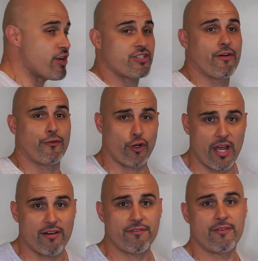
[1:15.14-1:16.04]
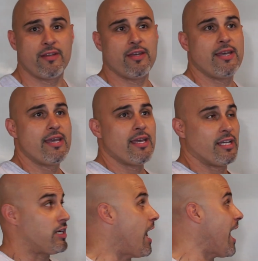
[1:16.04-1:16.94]
yourself you're enough.
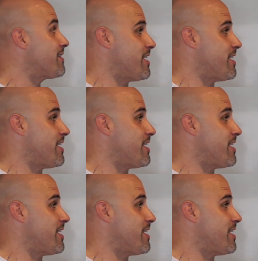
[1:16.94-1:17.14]
God